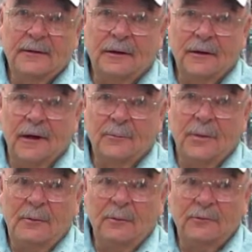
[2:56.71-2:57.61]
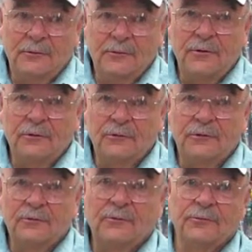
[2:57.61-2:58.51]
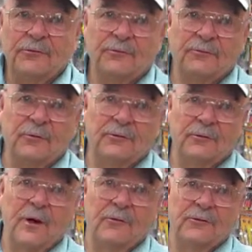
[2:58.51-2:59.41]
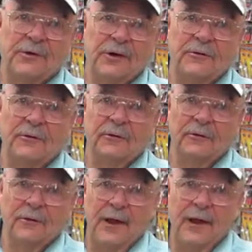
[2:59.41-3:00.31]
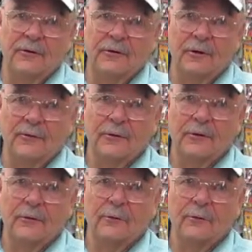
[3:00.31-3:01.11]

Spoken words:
A lot of people do use this with just what's called a skin hook or a head hook, where the